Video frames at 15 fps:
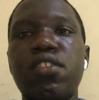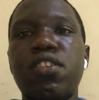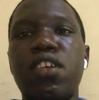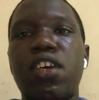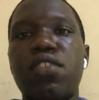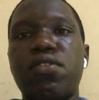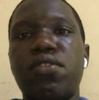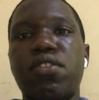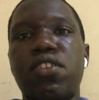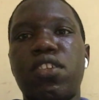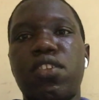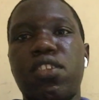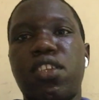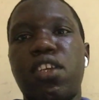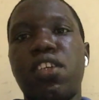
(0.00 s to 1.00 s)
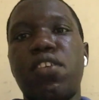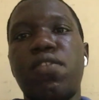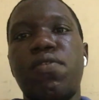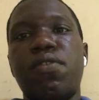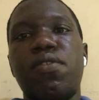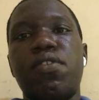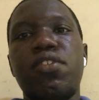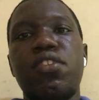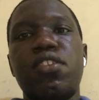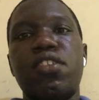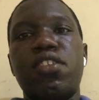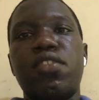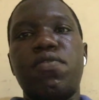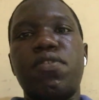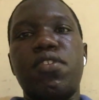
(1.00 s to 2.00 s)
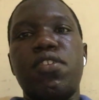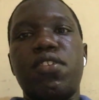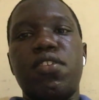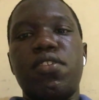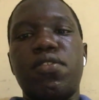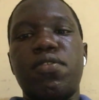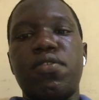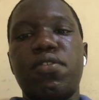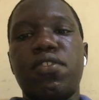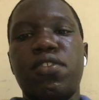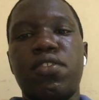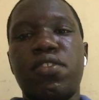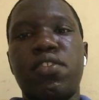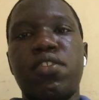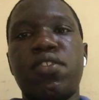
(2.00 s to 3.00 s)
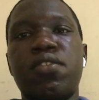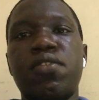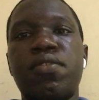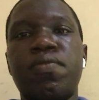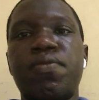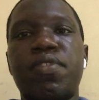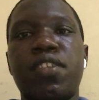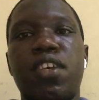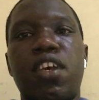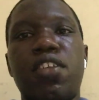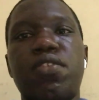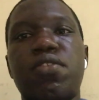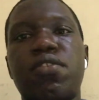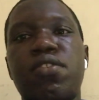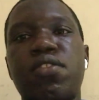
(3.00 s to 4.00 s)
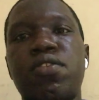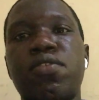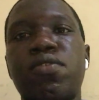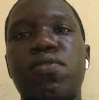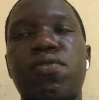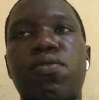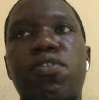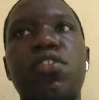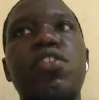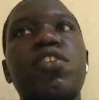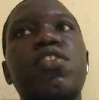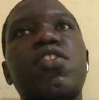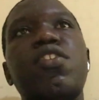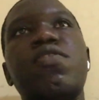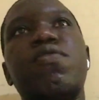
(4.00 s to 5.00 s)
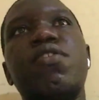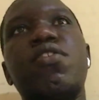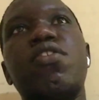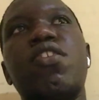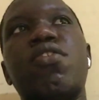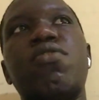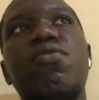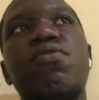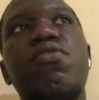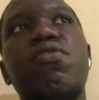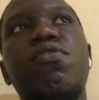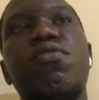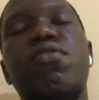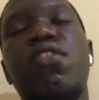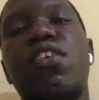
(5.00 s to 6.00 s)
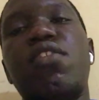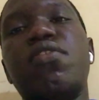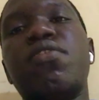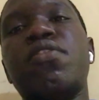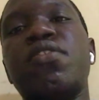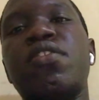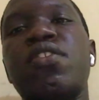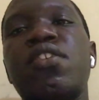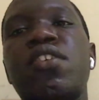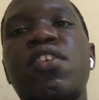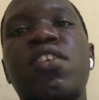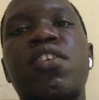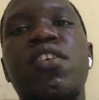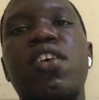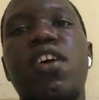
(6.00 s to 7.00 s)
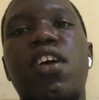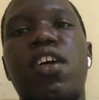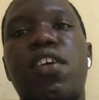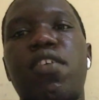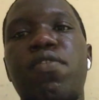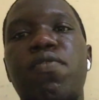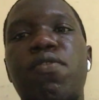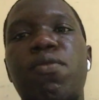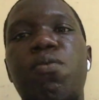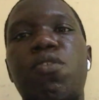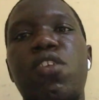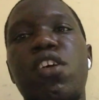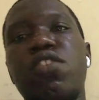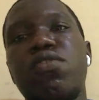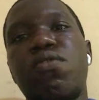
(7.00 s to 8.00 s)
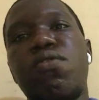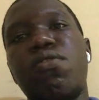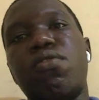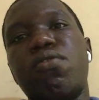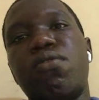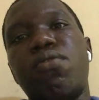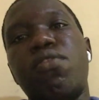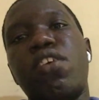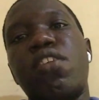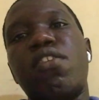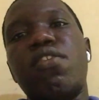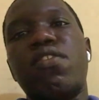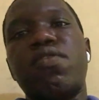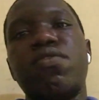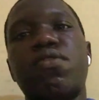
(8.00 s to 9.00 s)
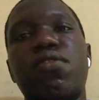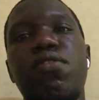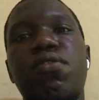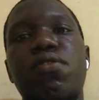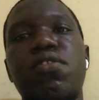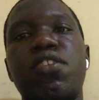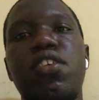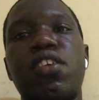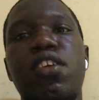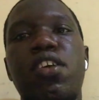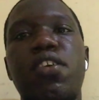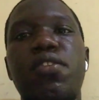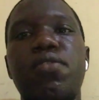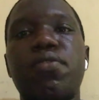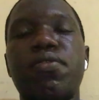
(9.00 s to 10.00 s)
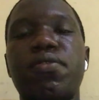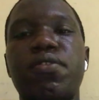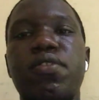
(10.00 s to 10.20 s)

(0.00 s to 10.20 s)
Yeah, so thank you for watching this video, you know. As watching this video, you will know that footballers go through a lot of struggles here, you know.